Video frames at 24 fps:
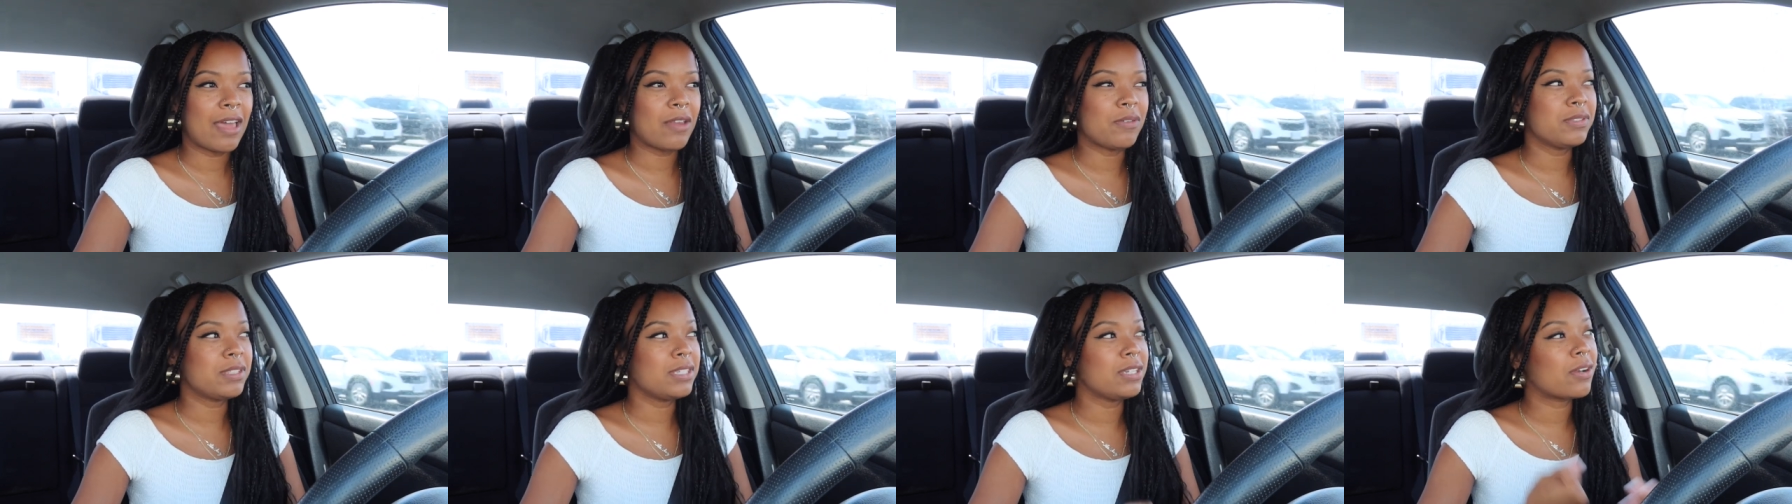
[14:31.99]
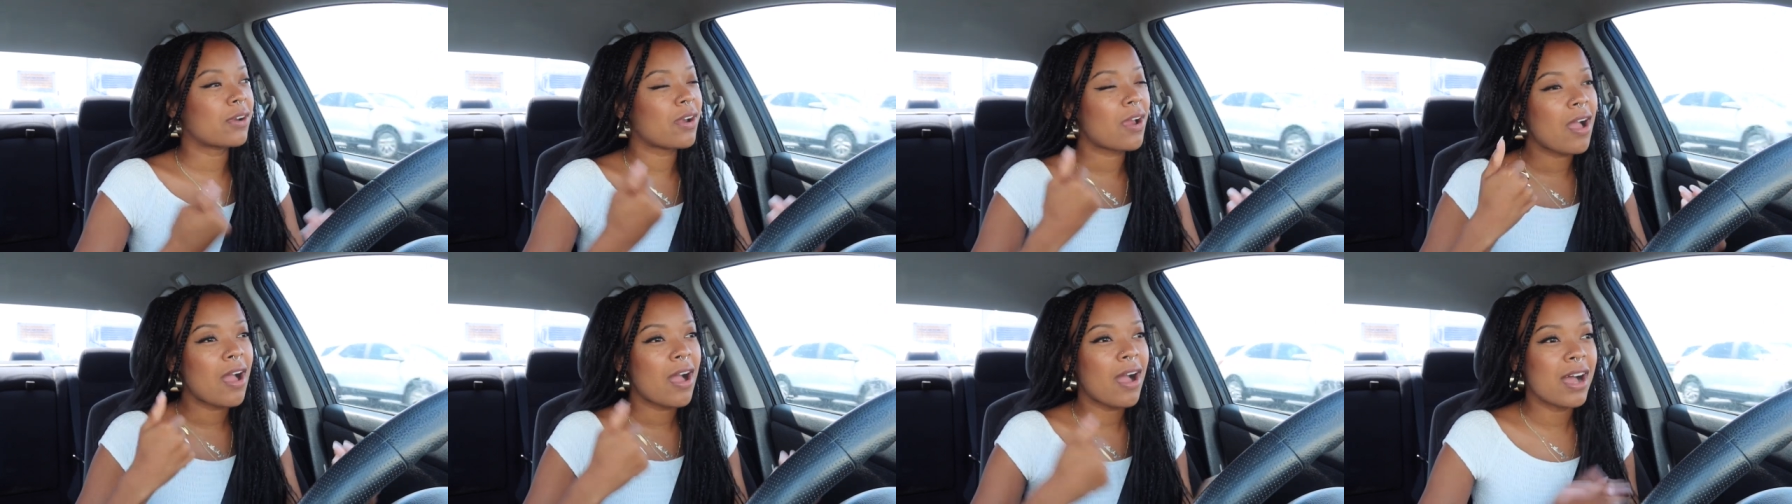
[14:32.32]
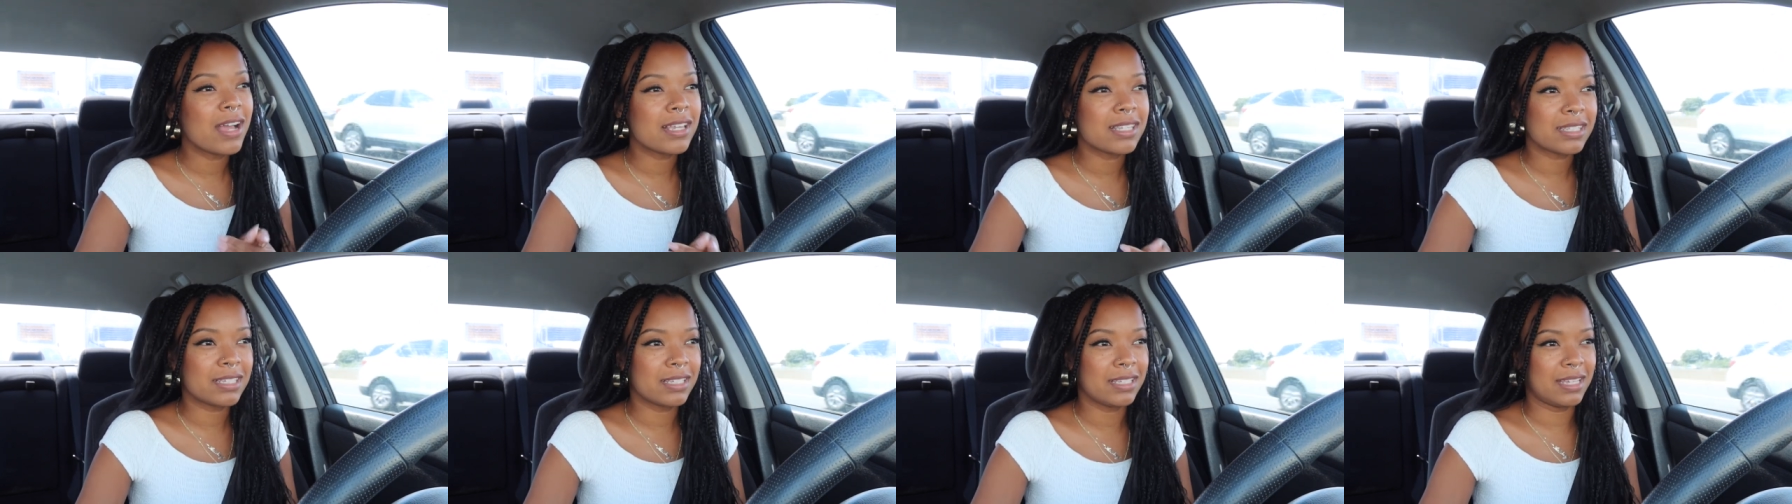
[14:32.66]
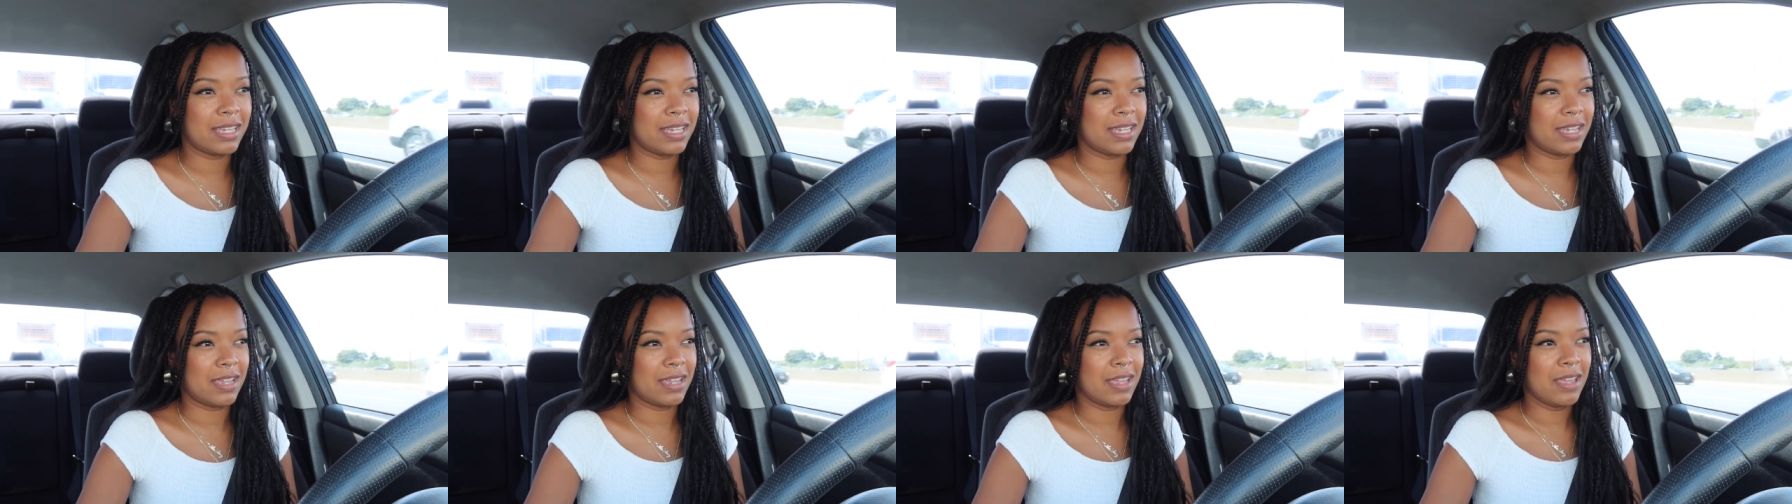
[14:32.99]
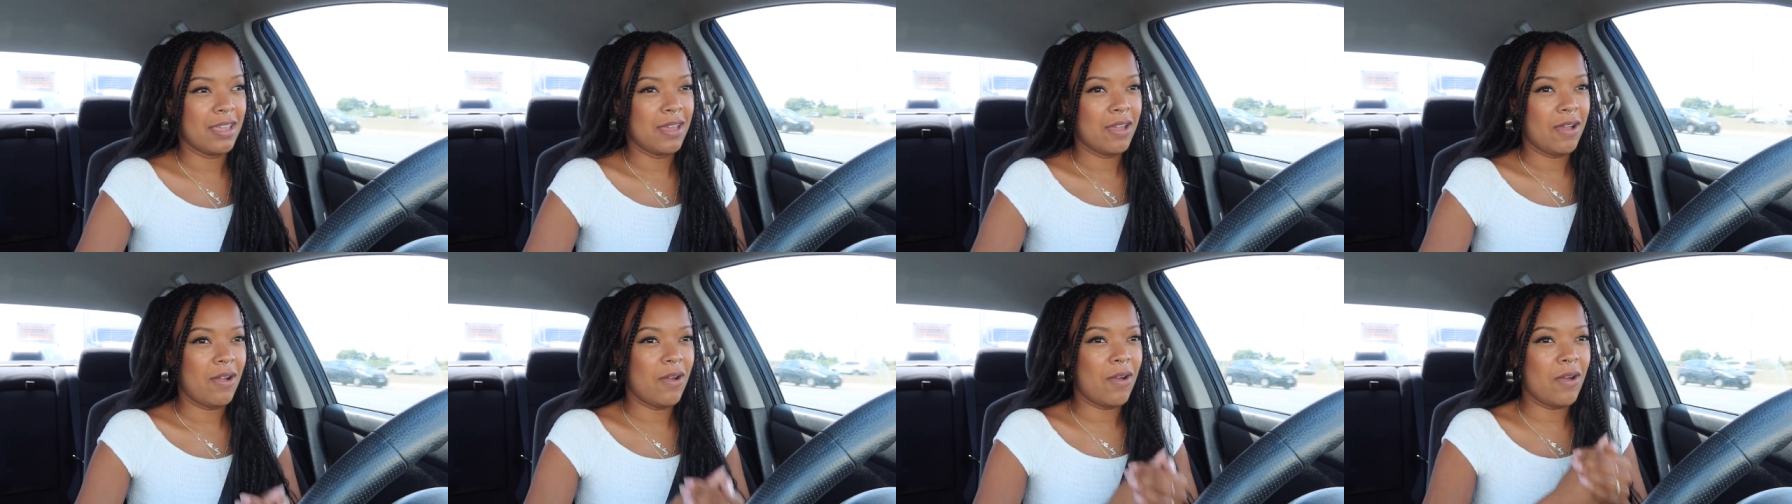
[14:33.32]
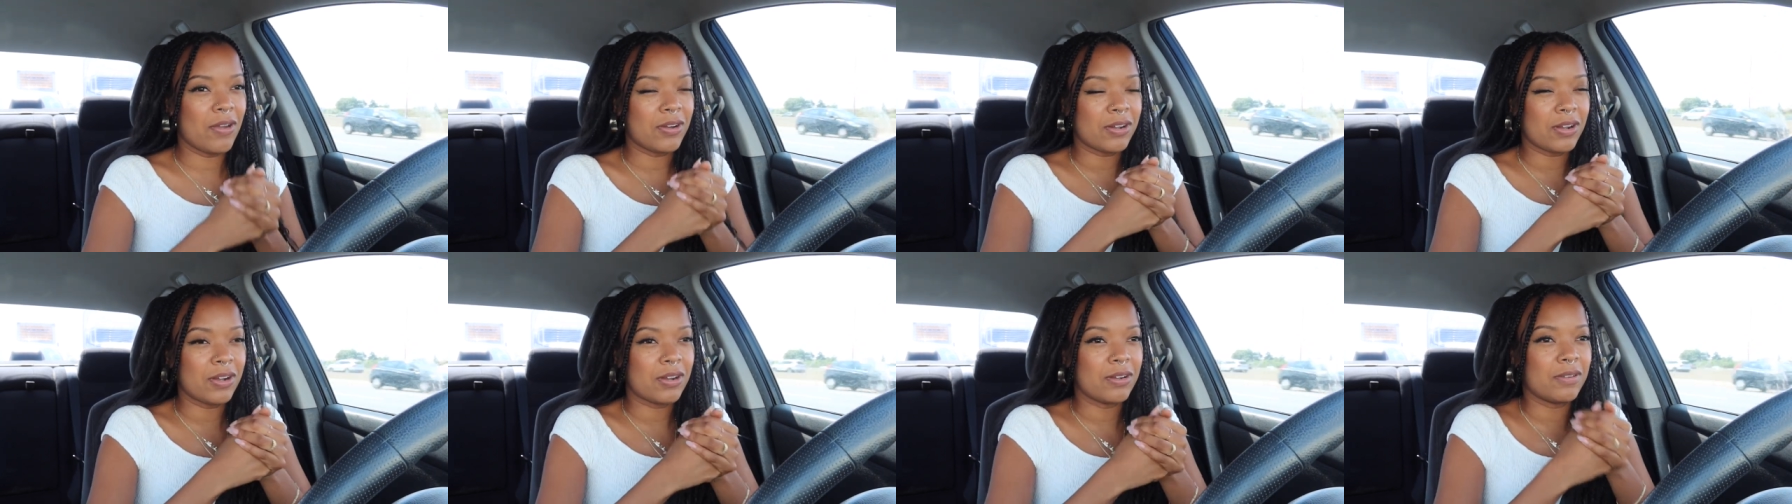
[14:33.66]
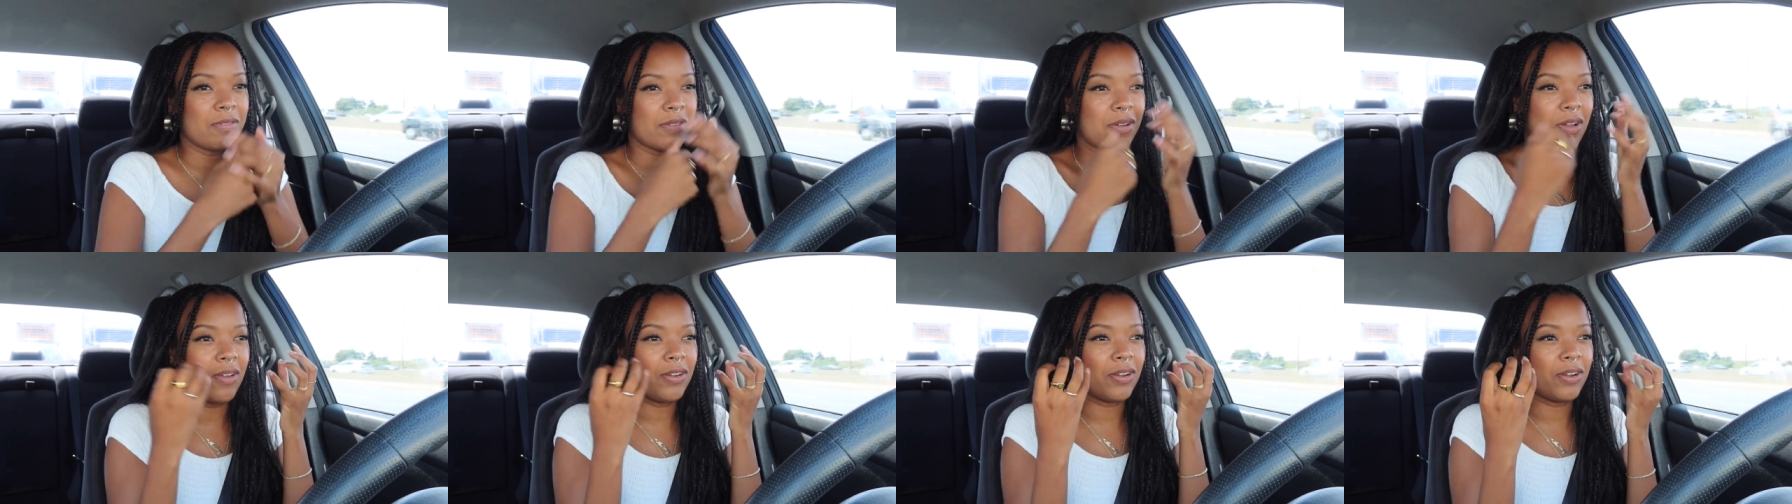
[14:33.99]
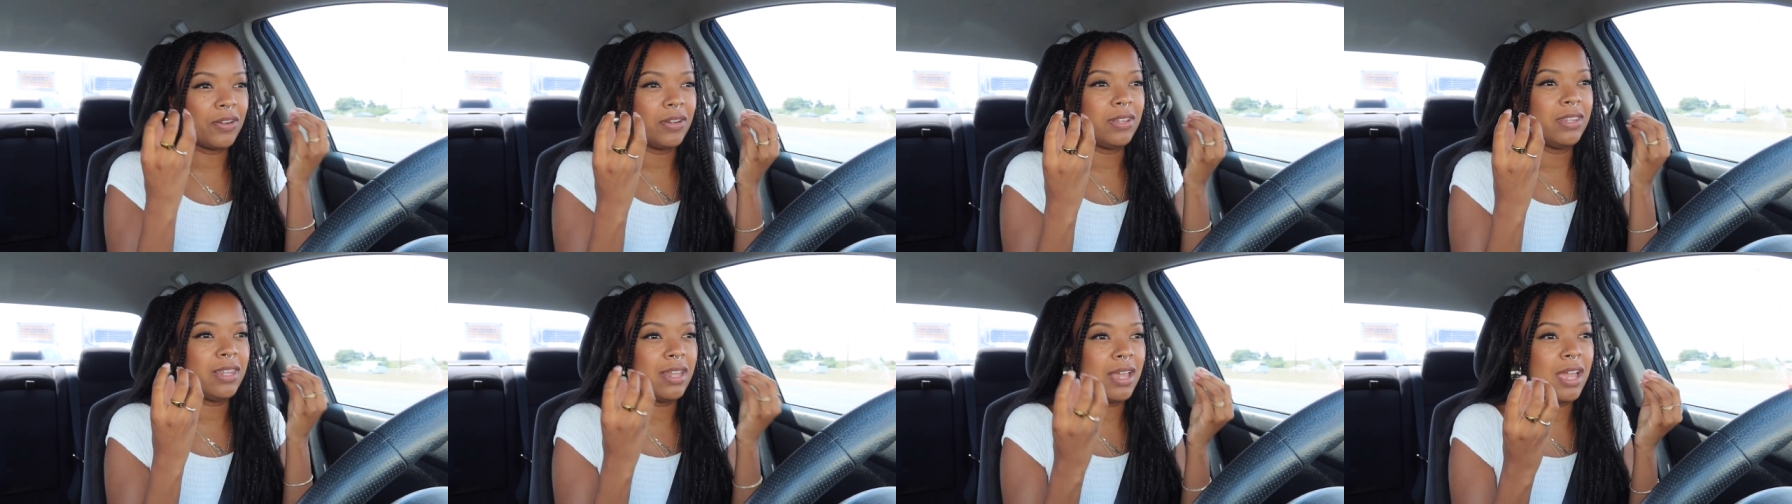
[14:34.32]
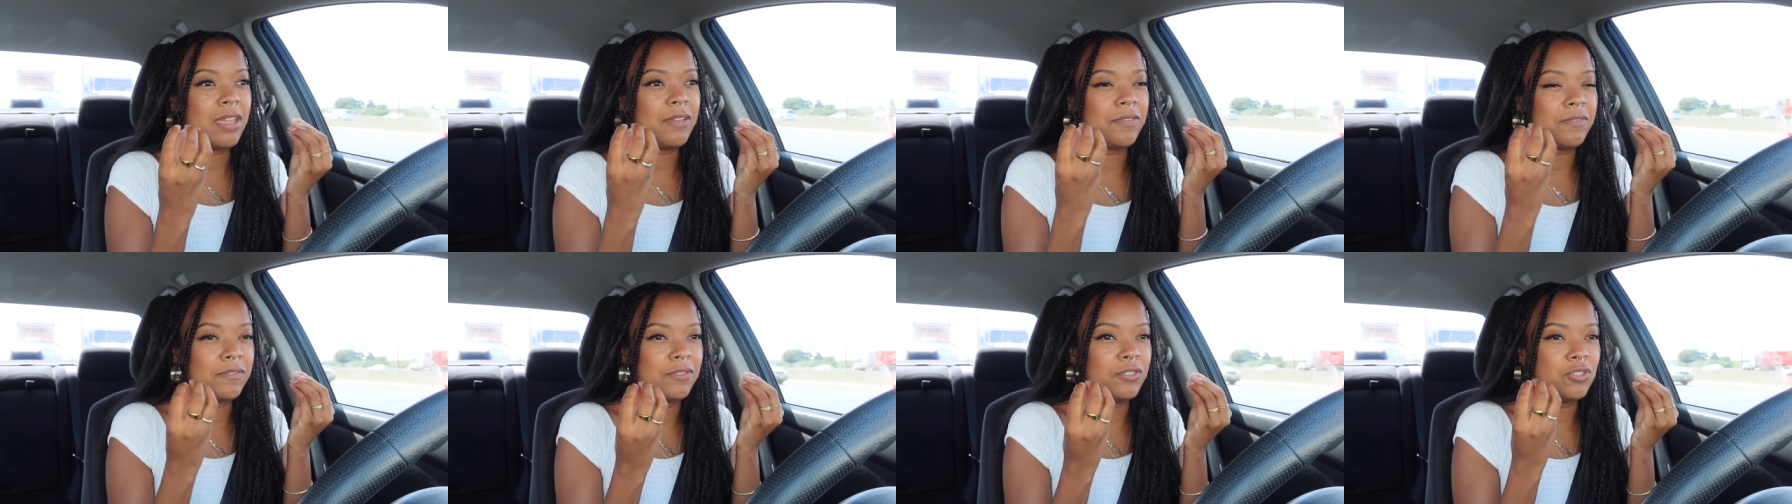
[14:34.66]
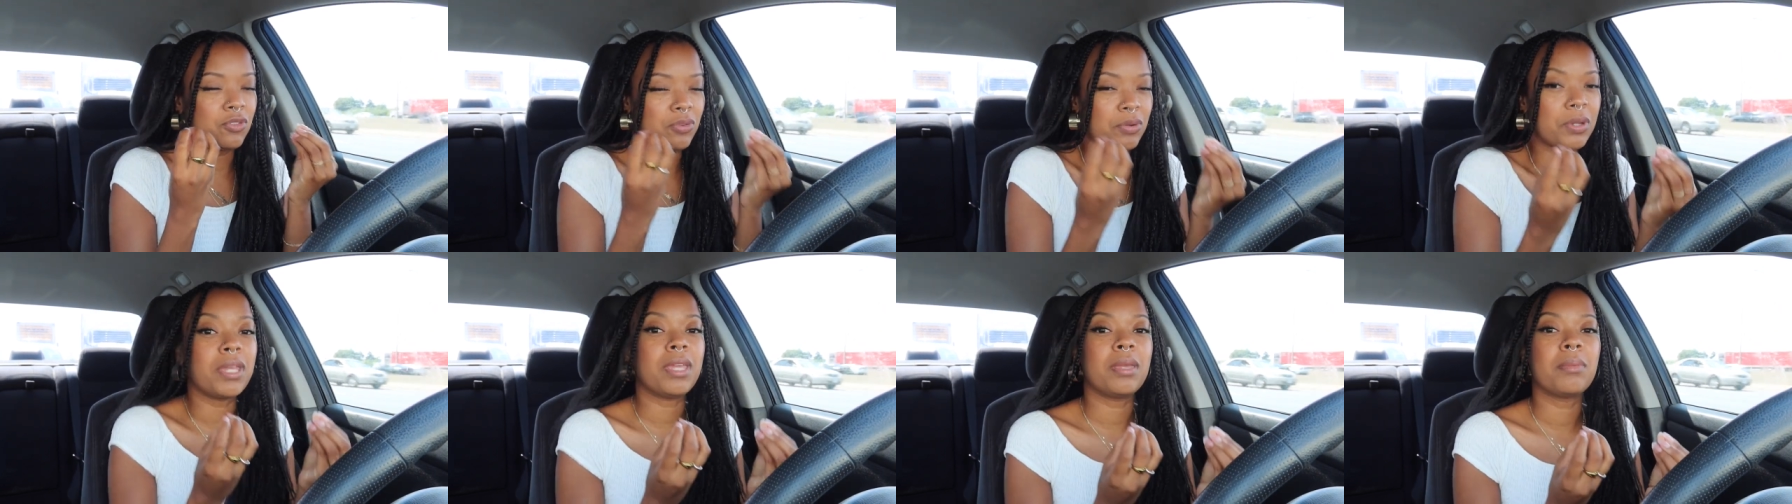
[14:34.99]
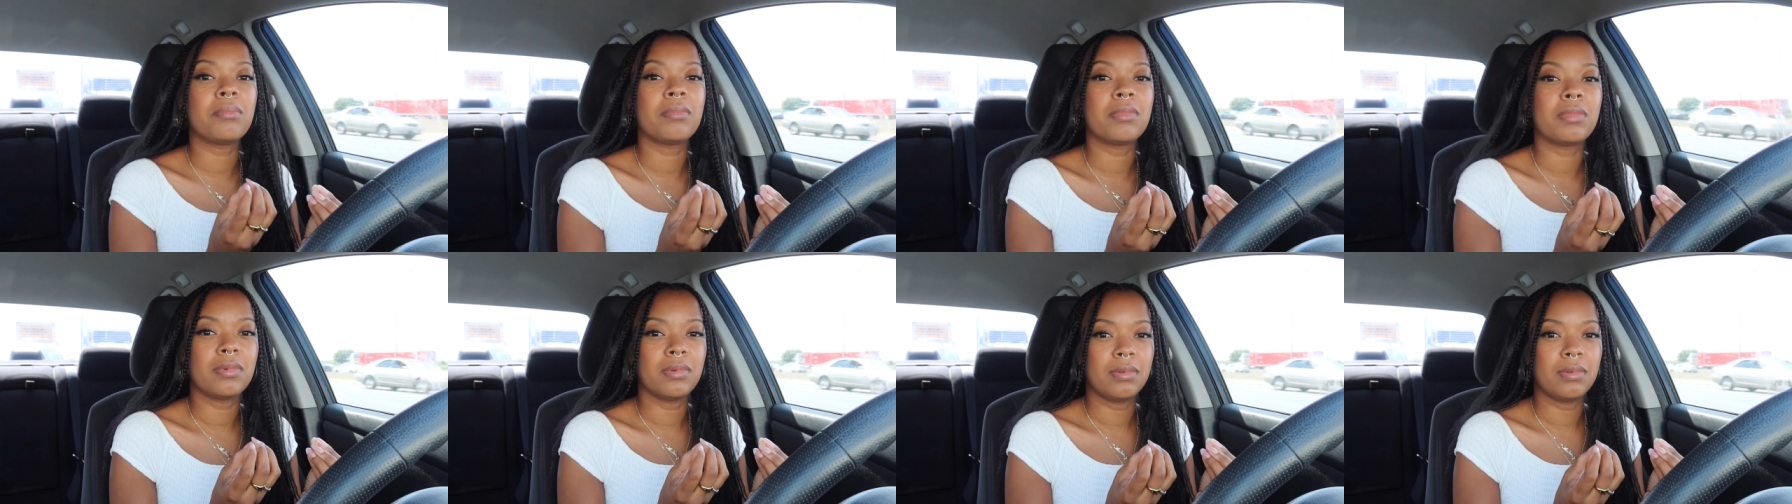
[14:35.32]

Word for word: I don't see her hustling on her on her life dream.